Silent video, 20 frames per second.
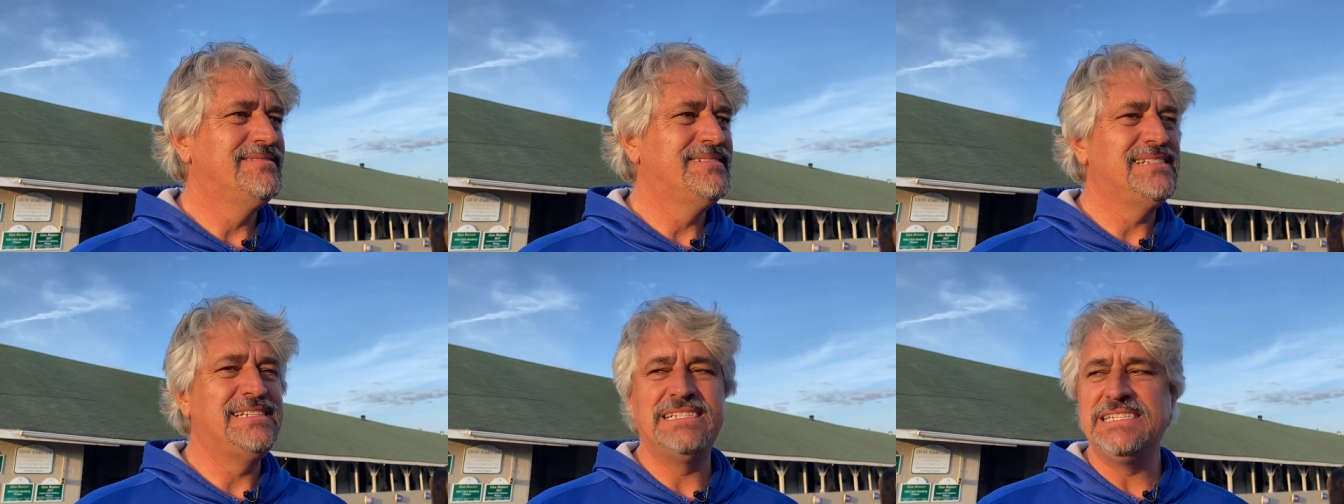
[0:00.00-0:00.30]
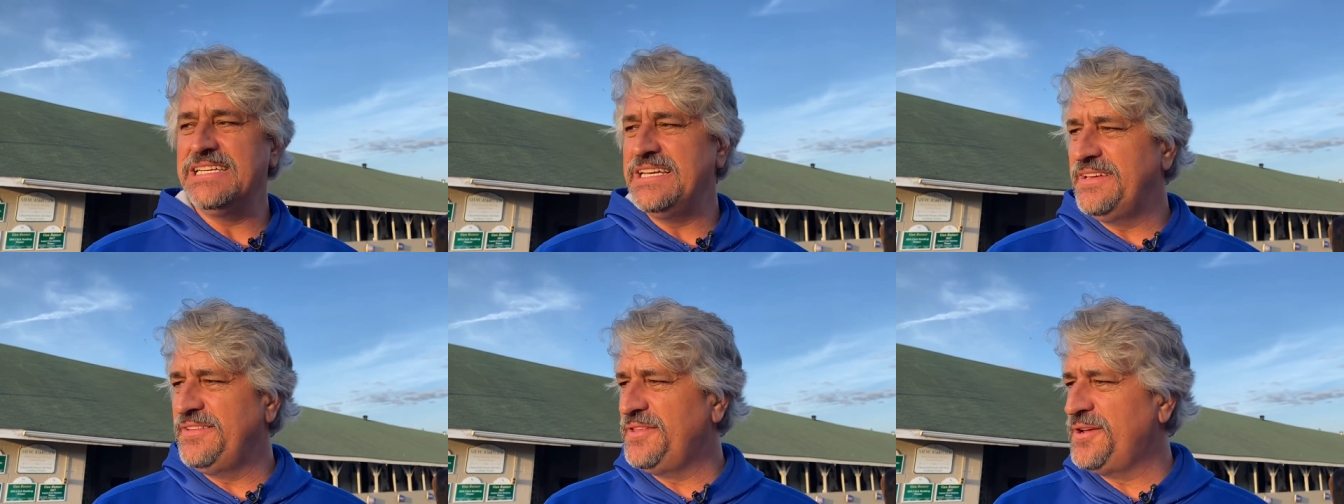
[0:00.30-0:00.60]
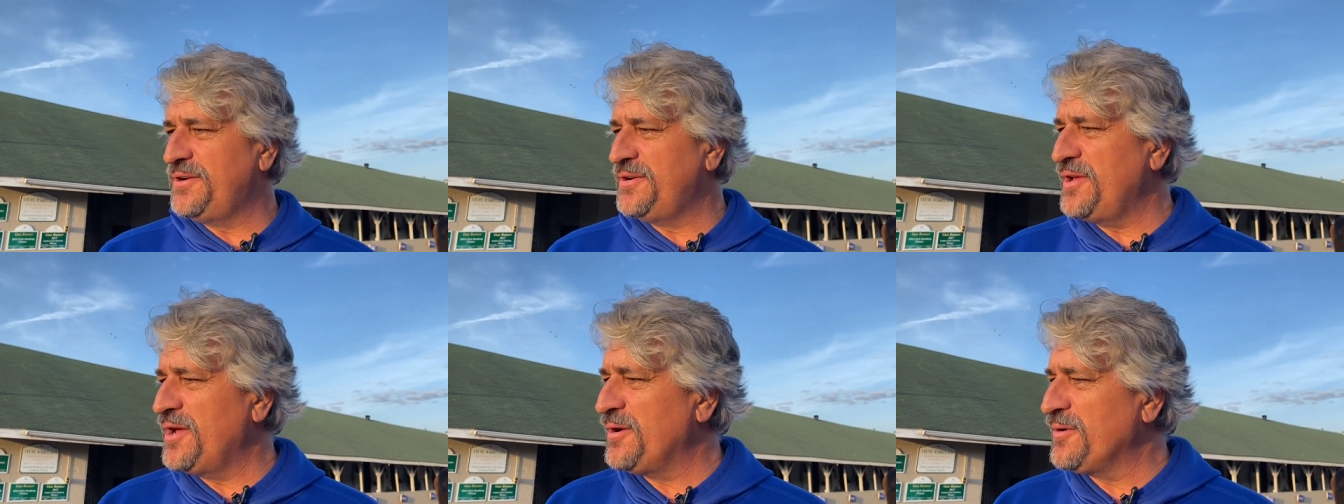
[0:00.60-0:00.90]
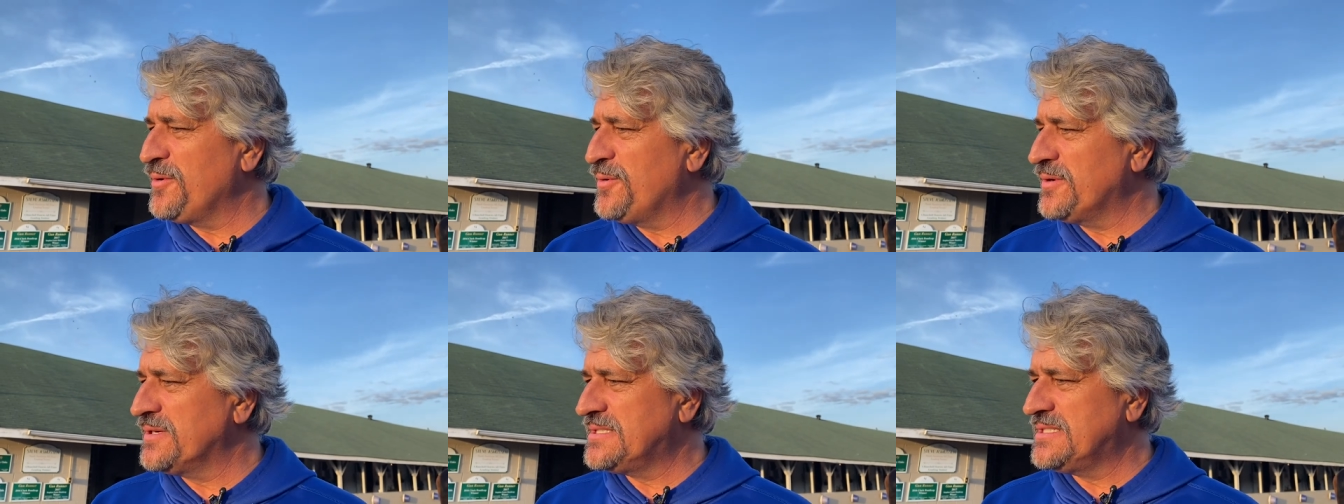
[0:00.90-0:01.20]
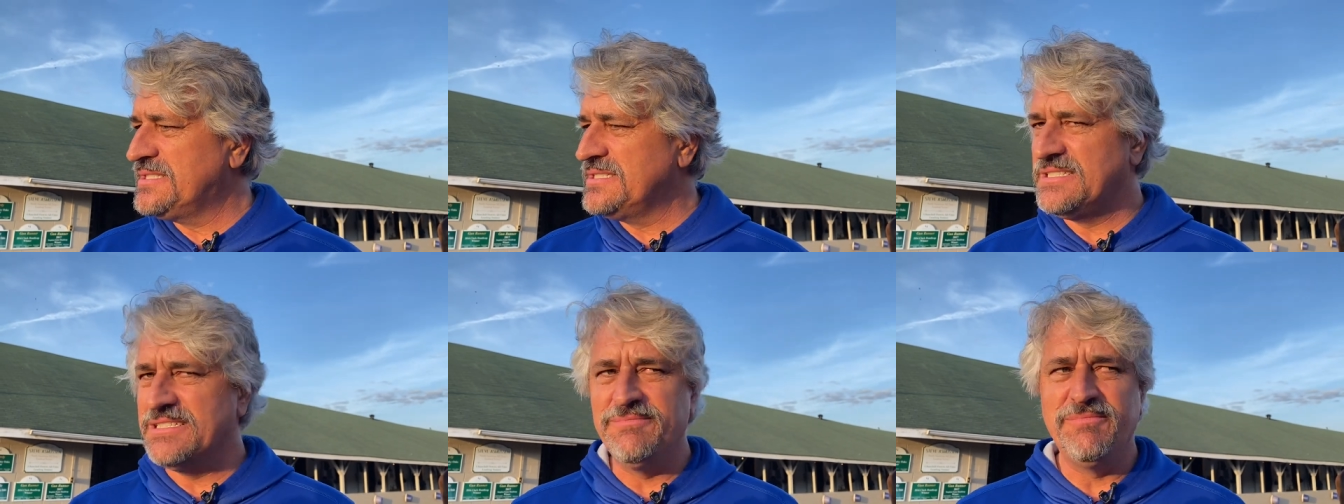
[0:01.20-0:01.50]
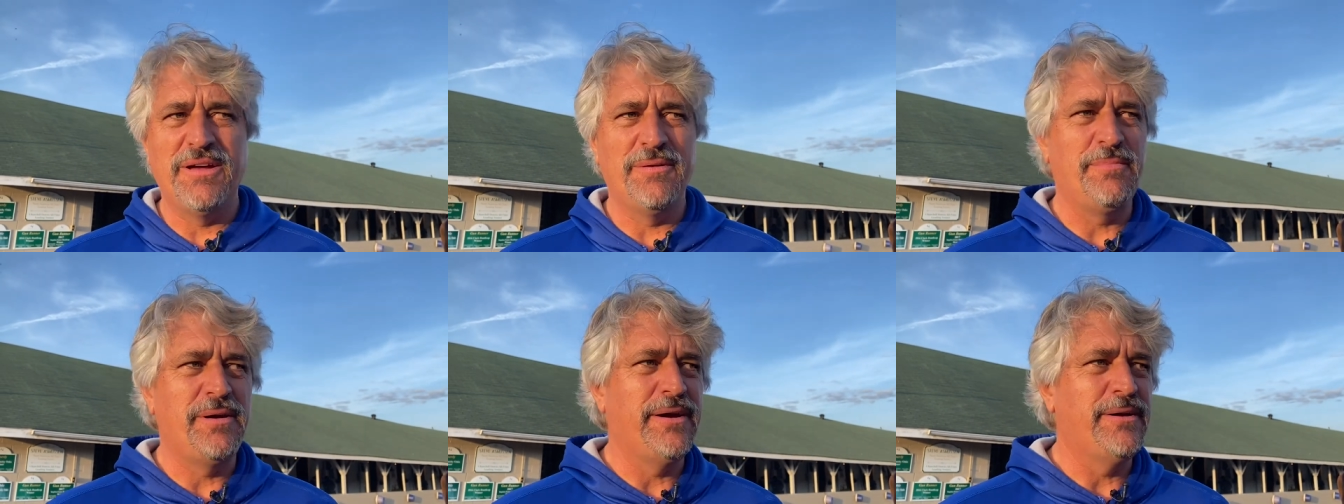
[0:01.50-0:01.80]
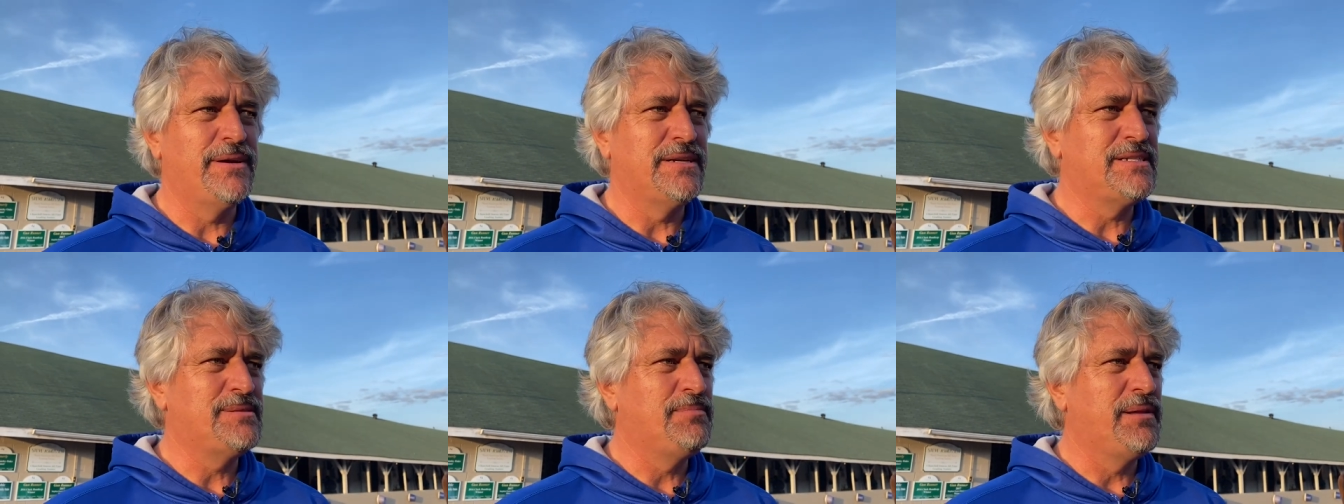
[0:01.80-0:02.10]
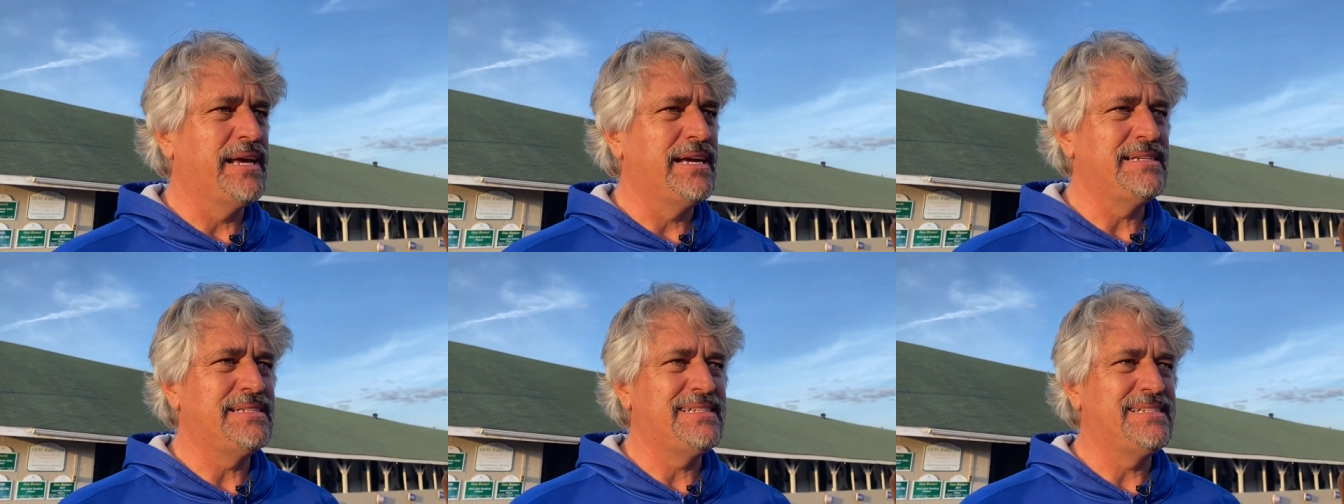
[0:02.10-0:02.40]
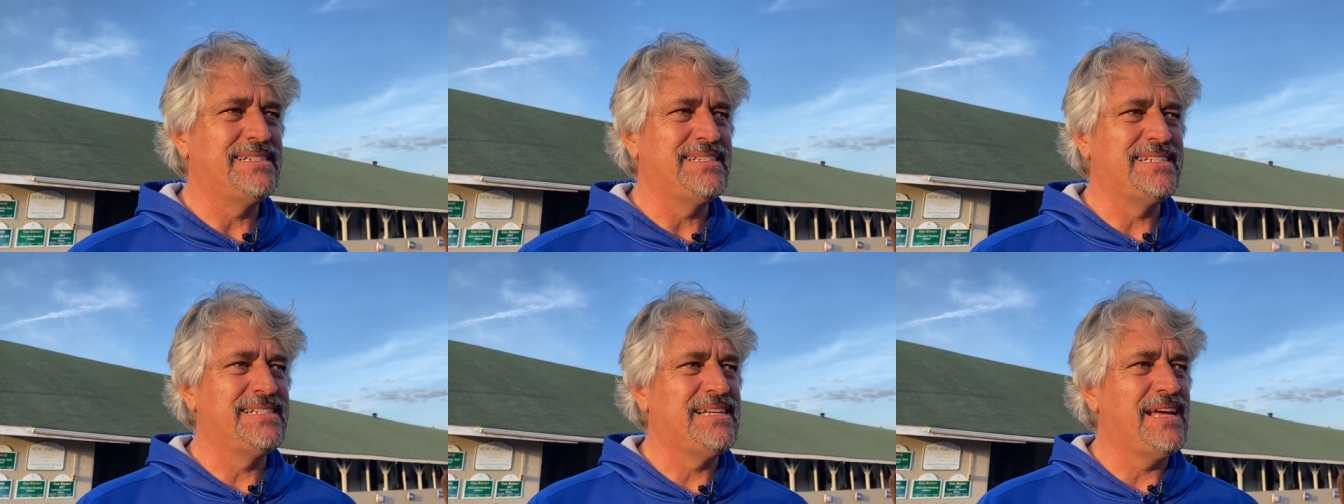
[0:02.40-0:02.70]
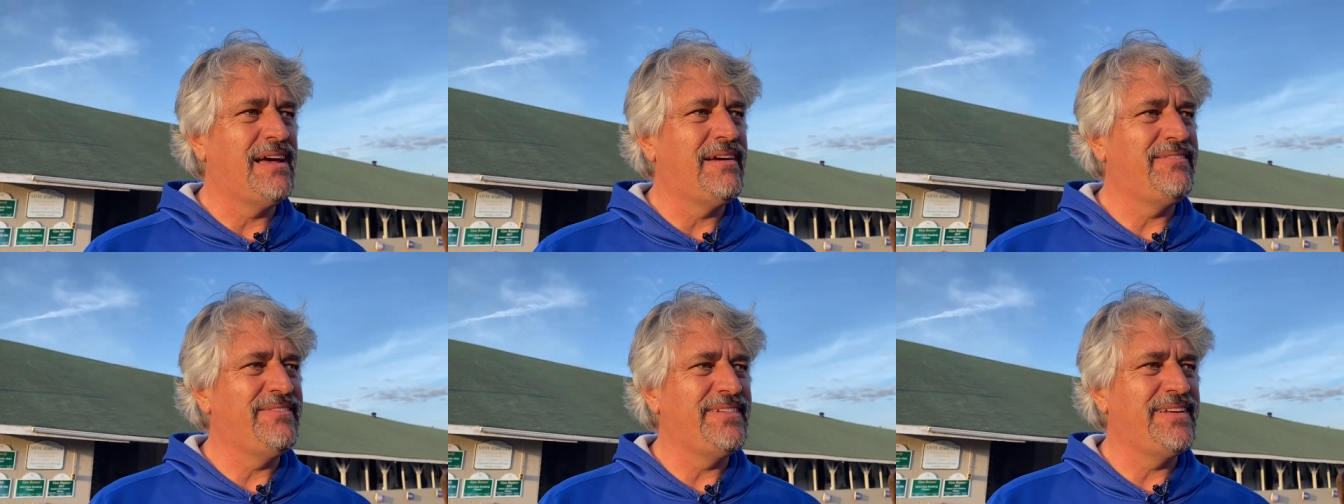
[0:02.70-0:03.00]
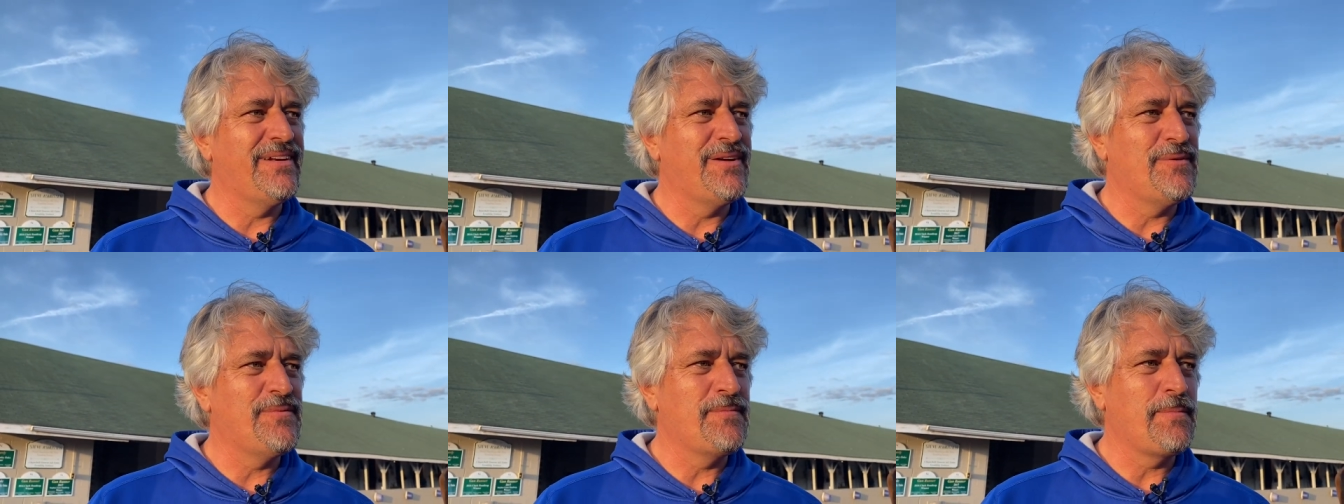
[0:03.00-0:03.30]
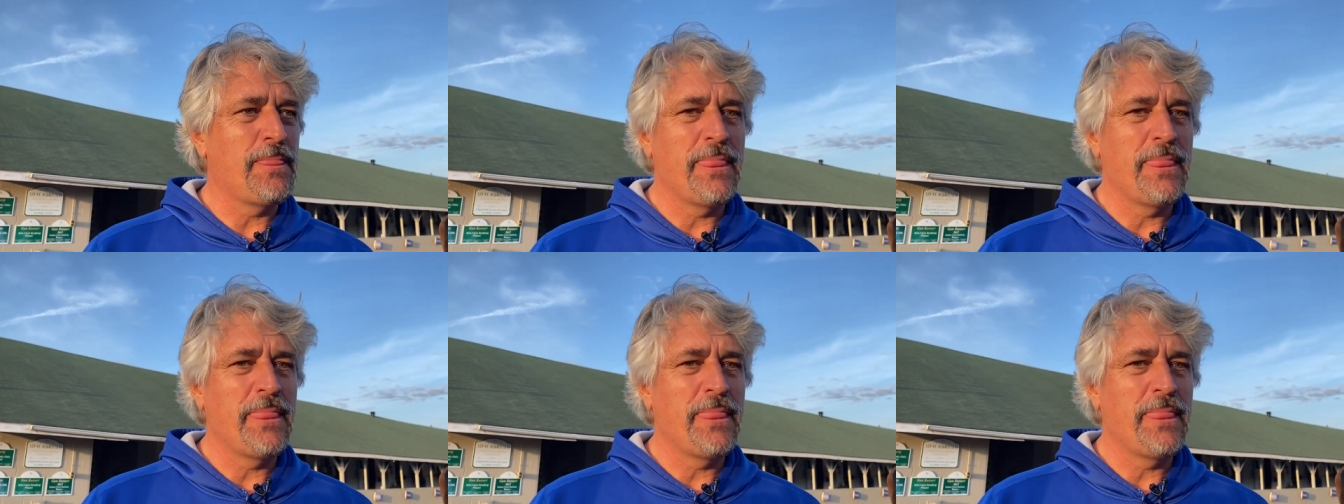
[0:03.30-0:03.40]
seeing their young horses at my parents' place and stuff, you know.